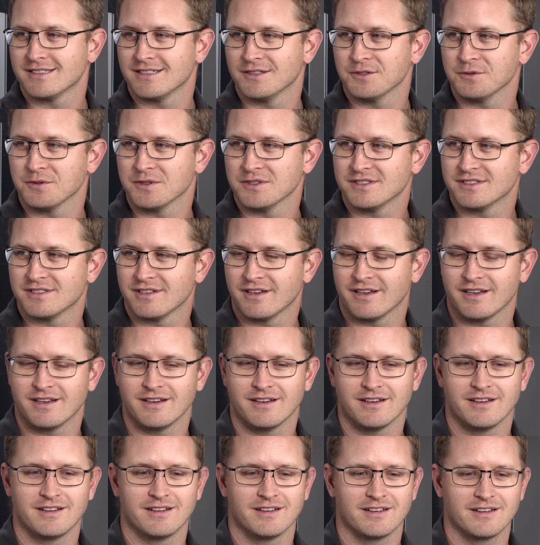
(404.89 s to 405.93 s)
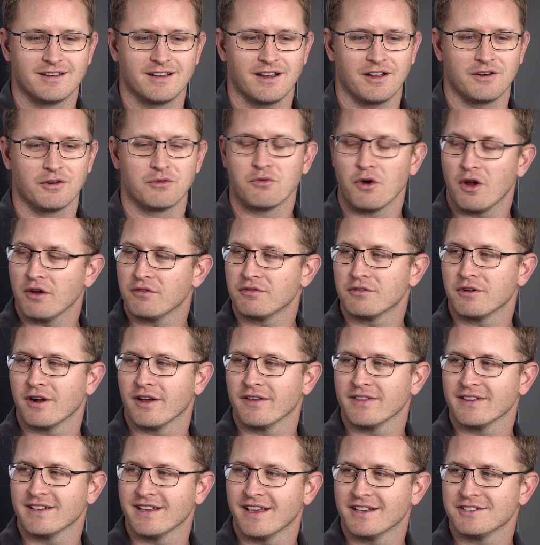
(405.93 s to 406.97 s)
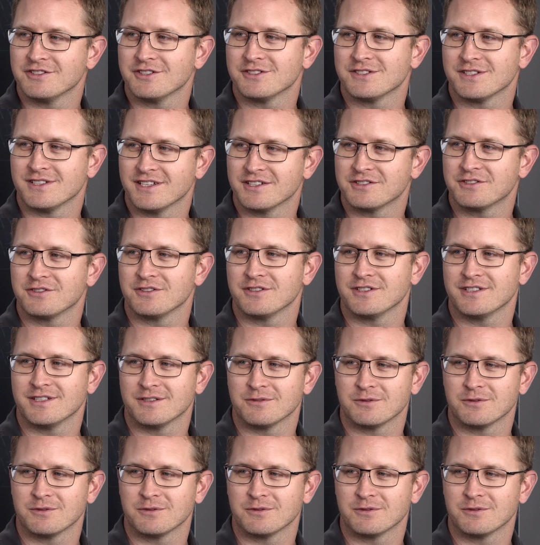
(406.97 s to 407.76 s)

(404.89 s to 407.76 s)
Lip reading: It was kind of rough around the edges initially.